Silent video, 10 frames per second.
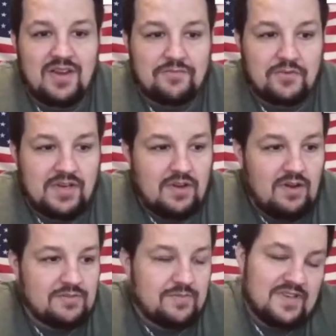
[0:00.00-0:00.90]
free
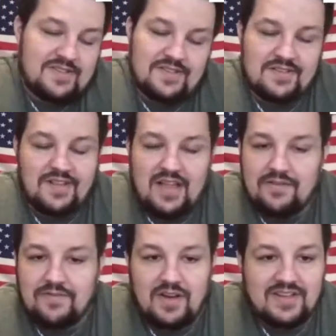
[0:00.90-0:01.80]
calls, but it's just a lot of
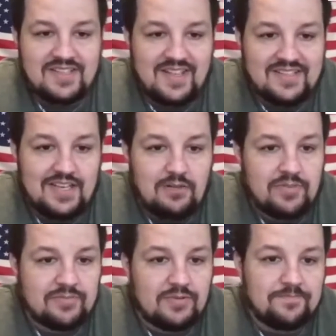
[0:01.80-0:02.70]
fun because I like to help
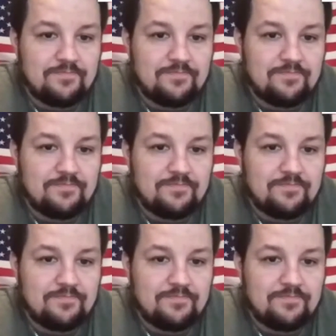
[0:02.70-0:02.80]
people.